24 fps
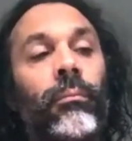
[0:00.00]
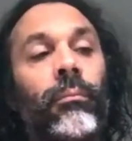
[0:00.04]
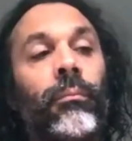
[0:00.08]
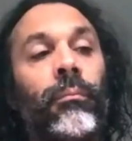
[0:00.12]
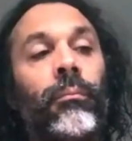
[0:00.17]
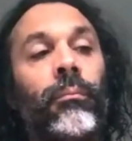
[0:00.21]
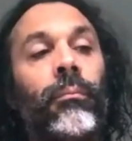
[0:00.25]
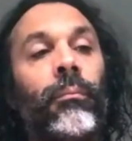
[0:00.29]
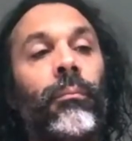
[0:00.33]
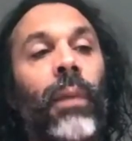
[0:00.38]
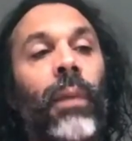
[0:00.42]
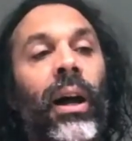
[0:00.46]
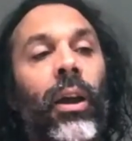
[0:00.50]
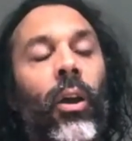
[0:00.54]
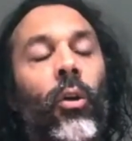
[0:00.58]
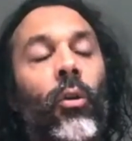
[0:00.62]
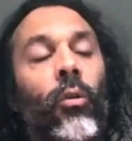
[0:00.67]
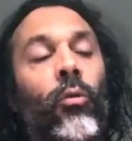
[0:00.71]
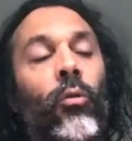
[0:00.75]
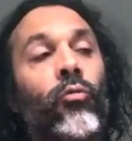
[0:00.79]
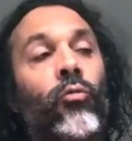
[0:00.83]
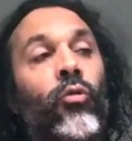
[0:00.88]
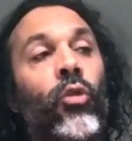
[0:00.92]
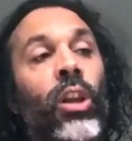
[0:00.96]
My
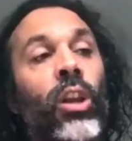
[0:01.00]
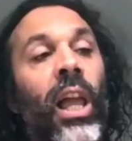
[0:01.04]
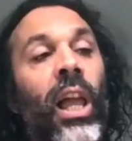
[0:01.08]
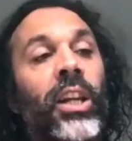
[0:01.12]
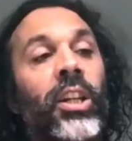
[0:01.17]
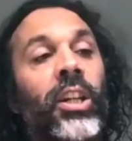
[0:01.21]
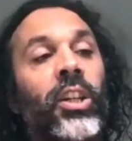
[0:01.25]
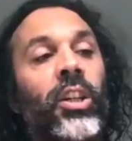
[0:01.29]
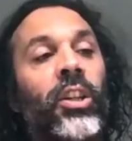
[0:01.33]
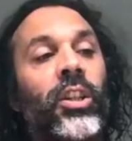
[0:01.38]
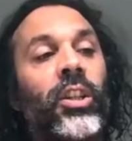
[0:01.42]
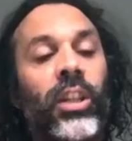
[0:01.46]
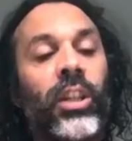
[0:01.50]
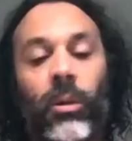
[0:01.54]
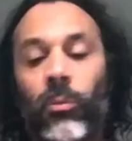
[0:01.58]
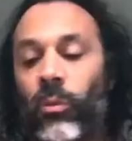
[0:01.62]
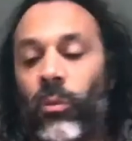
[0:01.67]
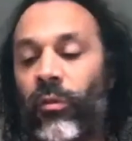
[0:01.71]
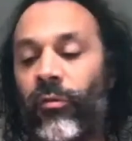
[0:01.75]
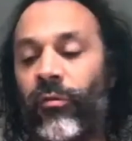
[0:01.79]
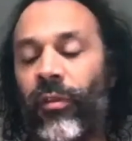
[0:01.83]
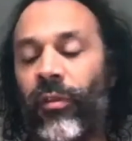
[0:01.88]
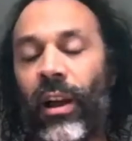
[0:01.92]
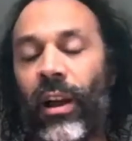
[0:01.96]
own relationship with
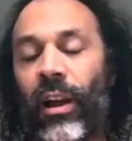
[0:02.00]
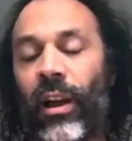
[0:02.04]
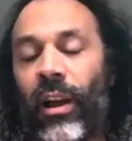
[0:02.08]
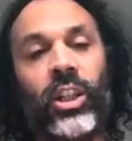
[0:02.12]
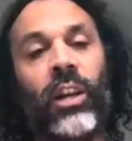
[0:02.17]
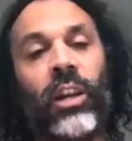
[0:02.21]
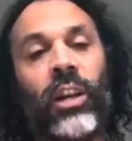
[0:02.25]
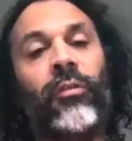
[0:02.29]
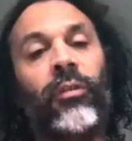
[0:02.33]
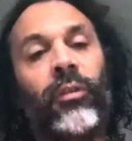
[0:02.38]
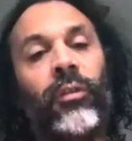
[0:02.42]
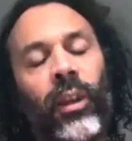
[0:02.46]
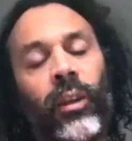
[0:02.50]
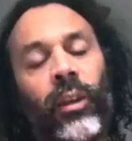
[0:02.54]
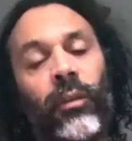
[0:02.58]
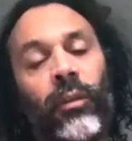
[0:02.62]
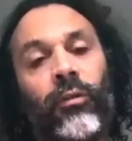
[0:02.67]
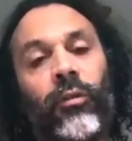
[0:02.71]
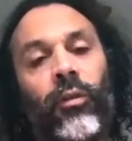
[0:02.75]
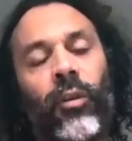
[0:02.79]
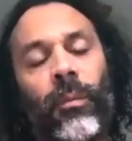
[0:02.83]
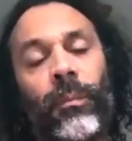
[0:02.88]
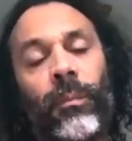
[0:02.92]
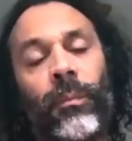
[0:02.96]
that shifted
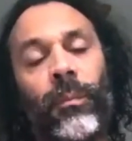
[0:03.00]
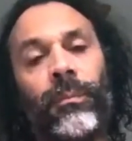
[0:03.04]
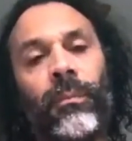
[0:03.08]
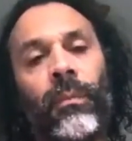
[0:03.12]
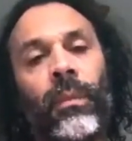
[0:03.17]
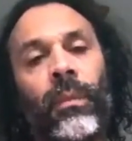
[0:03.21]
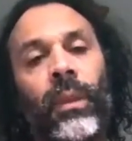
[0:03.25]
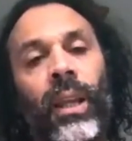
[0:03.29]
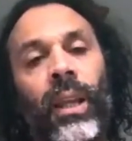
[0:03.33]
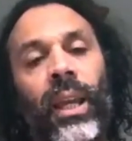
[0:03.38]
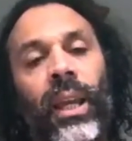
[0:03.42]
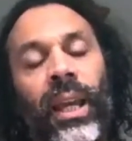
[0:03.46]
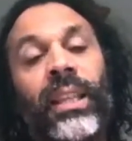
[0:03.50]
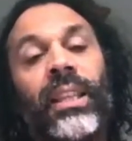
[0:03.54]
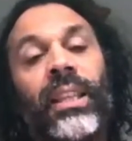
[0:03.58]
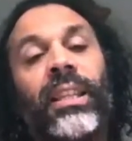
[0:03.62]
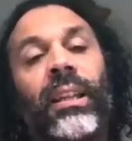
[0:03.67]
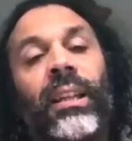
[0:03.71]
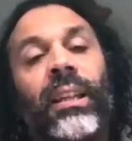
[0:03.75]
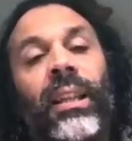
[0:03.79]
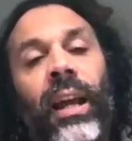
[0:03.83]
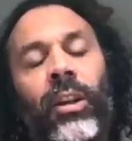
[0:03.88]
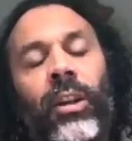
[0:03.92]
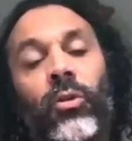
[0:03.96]
from
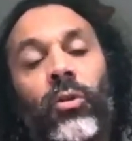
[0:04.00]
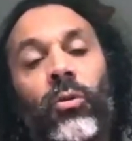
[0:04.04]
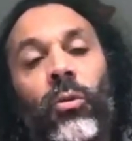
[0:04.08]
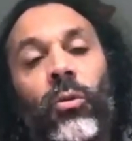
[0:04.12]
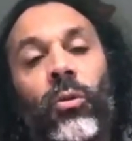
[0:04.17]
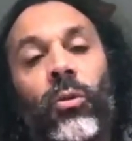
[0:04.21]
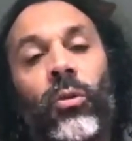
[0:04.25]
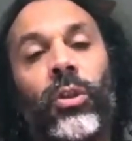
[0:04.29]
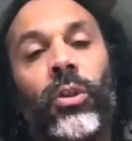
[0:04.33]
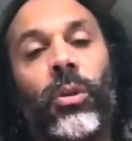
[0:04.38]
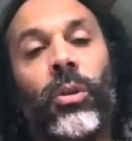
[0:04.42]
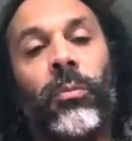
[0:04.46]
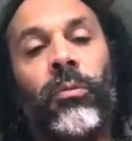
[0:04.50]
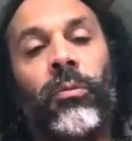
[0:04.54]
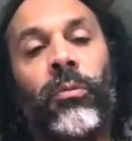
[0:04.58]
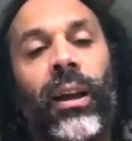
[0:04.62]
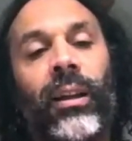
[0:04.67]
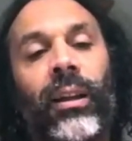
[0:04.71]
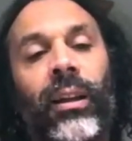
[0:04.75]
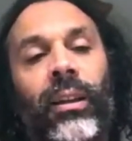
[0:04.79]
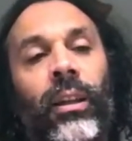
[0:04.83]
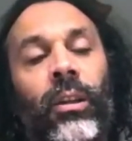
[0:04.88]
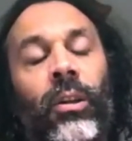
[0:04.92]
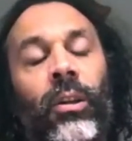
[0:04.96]
intellectual to
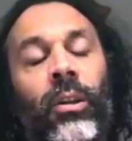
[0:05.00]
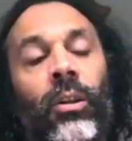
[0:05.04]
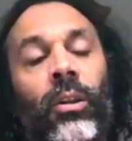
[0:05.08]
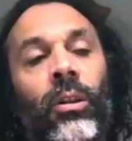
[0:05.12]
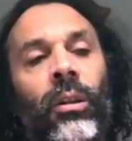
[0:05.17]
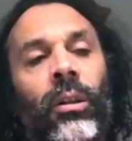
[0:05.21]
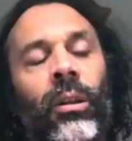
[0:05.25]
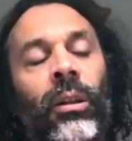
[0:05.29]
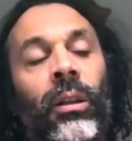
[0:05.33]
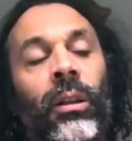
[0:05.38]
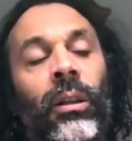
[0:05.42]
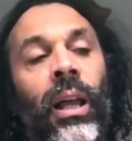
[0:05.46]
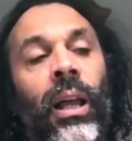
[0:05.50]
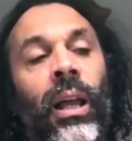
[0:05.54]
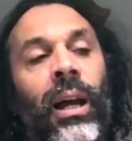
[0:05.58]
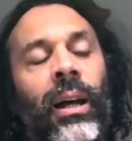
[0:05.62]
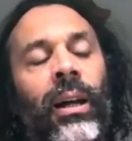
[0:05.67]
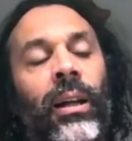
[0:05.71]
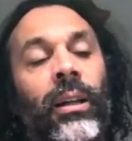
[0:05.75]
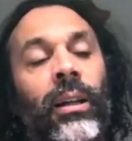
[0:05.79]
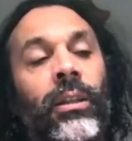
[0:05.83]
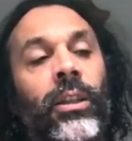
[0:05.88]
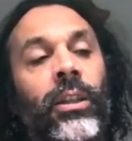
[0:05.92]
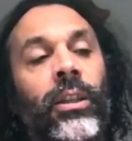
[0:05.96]
practical
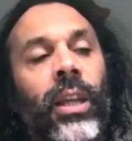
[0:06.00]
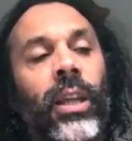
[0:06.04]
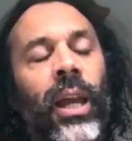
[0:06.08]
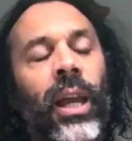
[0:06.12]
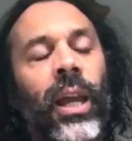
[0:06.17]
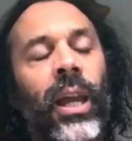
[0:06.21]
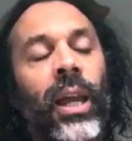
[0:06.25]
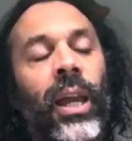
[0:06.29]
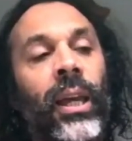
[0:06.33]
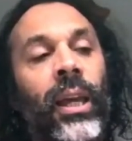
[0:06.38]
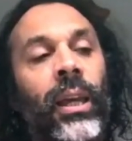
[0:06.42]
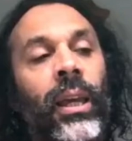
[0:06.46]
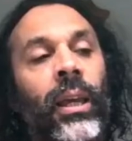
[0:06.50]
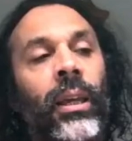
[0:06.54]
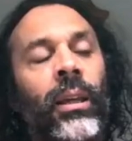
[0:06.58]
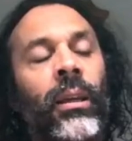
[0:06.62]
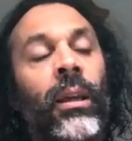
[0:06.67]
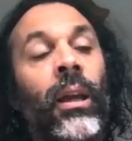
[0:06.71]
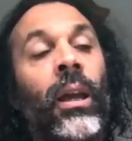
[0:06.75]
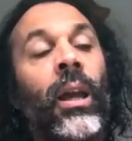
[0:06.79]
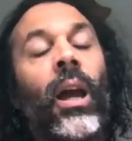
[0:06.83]
as a